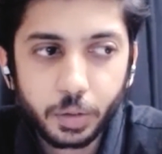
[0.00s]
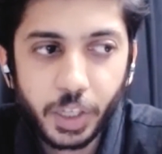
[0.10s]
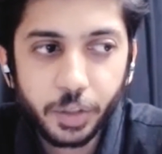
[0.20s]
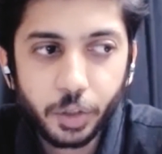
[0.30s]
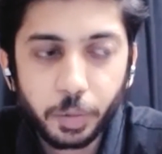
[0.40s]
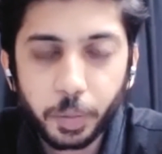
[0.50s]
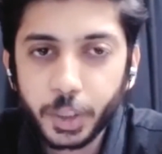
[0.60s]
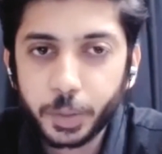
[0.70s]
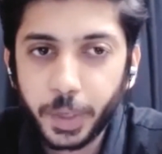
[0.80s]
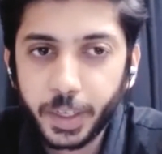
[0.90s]
change of
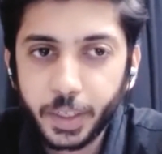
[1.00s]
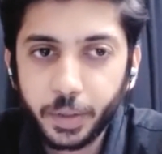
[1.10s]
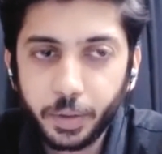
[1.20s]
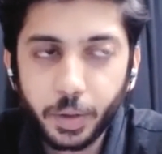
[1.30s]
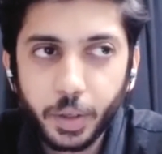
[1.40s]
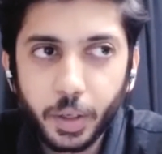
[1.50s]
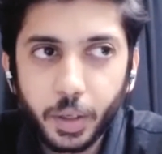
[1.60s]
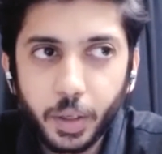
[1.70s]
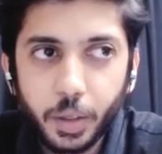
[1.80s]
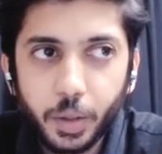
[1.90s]
perspective
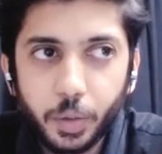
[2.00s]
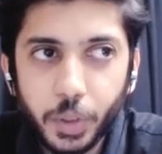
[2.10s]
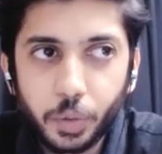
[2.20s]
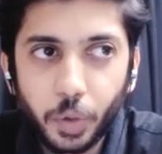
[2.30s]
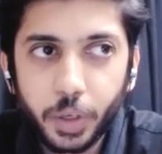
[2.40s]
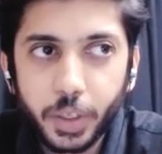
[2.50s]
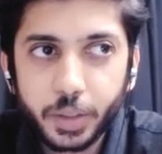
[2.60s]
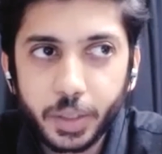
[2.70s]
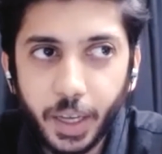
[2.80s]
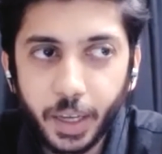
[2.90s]
which
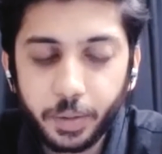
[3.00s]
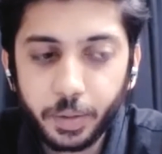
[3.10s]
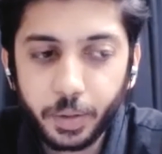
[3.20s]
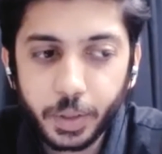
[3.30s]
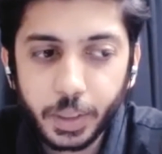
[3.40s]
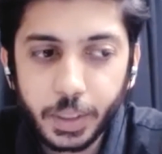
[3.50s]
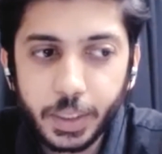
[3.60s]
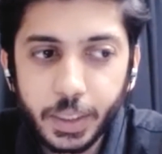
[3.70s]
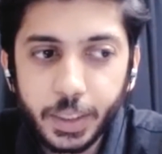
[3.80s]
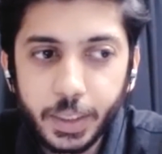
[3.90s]
warriors have.
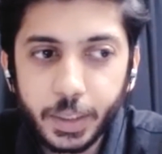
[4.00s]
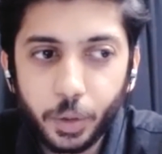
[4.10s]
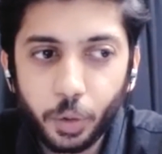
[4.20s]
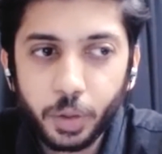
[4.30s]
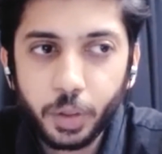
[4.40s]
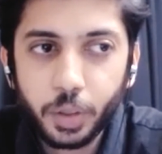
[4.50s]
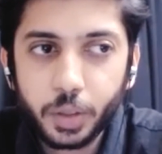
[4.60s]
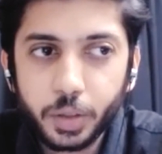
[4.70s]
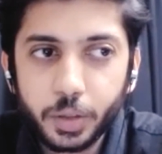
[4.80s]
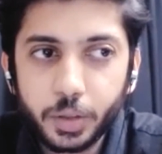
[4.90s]
They don't
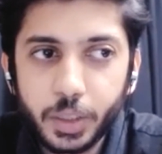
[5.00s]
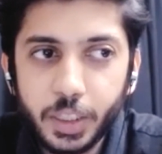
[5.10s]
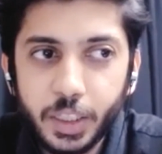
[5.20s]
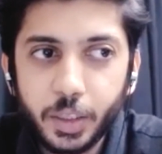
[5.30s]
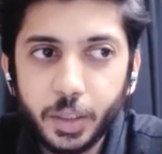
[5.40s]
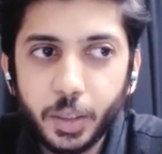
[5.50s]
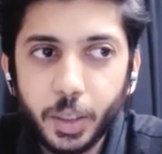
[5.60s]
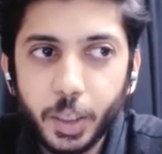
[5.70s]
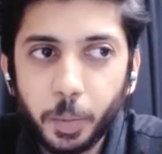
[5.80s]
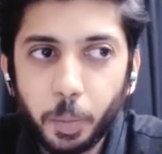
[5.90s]
see
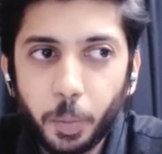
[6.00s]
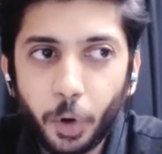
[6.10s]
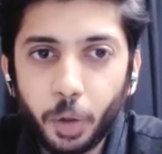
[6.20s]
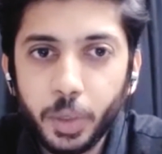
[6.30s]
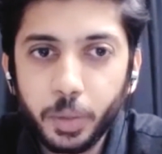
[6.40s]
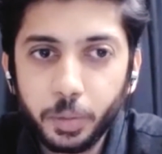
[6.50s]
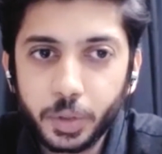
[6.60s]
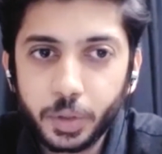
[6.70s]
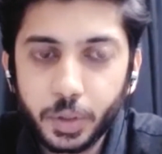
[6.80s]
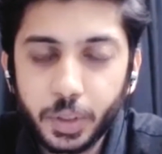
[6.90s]

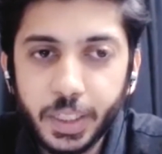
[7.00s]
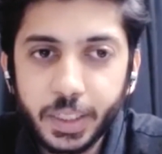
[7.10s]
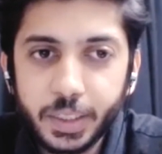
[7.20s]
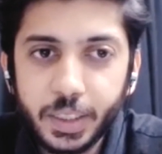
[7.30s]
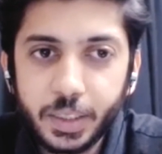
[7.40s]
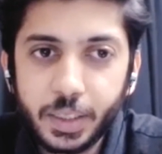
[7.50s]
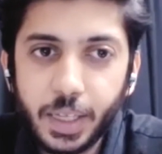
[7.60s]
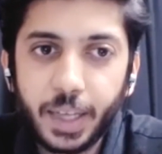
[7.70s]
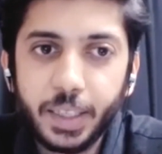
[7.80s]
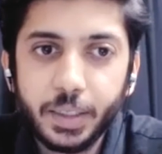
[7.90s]
problems, they see
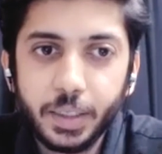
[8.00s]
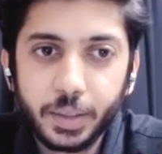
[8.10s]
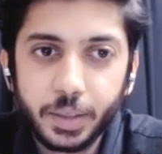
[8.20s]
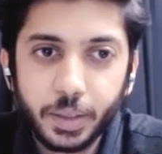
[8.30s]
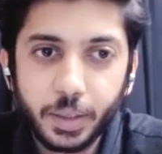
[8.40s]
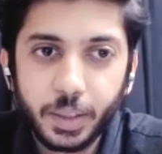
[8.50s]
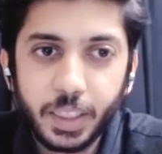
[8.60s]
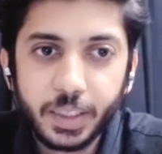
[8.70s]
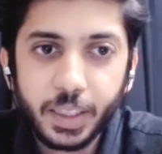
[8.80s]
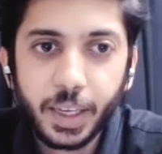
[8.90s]
challenges, they
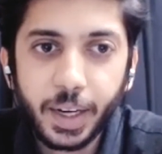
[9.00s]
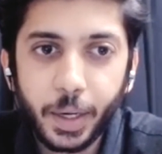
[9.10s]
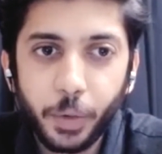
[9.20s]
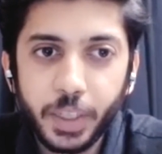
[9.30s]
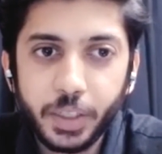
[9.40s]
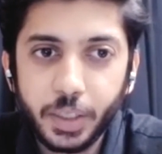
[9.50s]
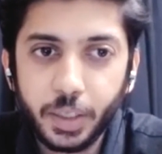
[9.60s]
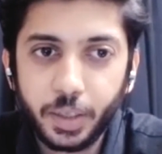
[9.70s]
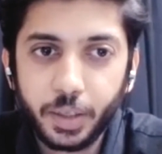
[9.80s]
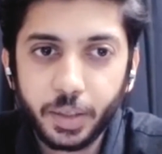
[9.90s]
see an adventure,
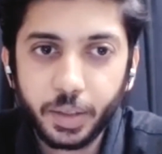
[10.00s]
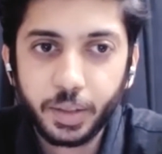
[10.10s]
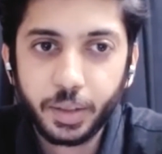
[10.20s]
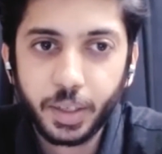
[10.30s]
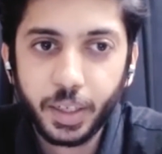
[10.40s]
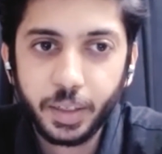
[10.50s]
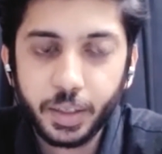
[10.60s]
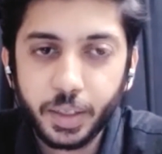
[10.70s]
right?